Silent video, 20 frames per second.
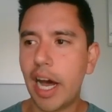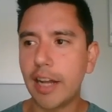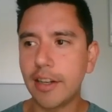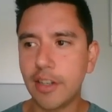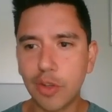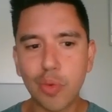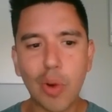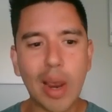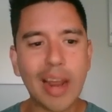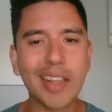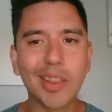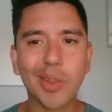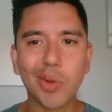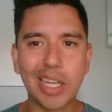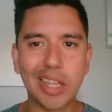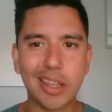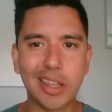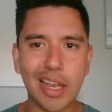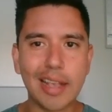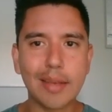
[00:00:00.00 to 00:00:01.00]
Just writing
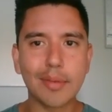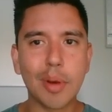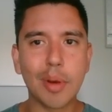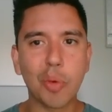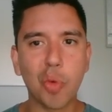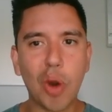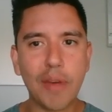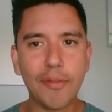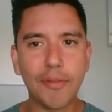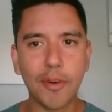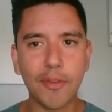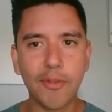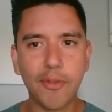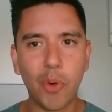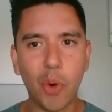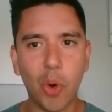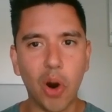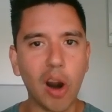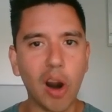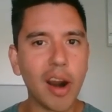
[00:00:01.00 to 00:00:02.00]
3 things I'm grateful
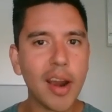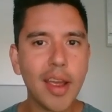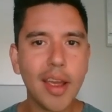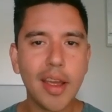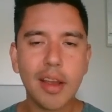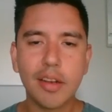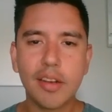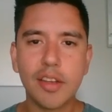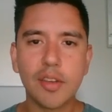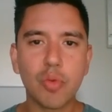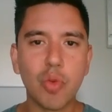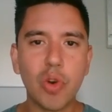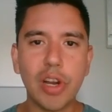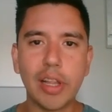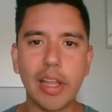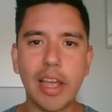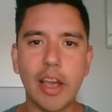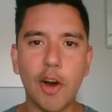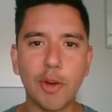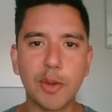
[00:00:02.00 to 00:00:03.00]
for just
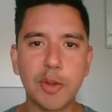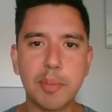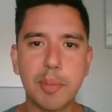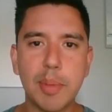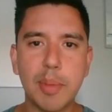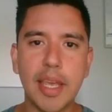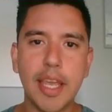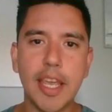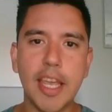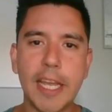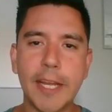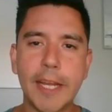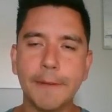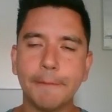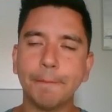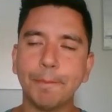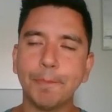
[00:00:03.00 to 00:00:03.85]
really helps me